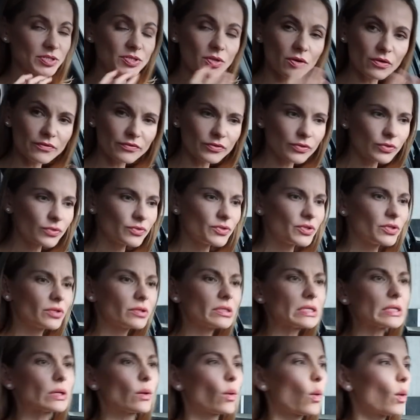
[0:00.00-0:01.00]
But overall,
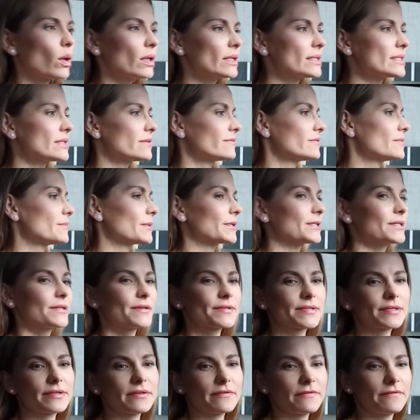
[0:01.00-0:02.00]
you know, the quality of the
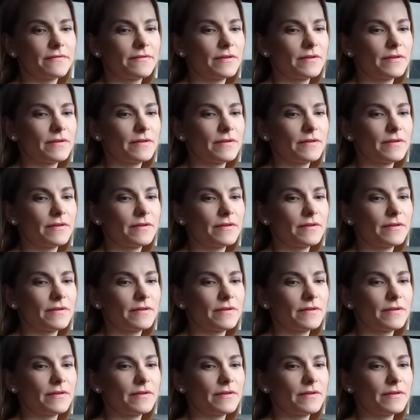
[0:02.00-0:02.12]
materials and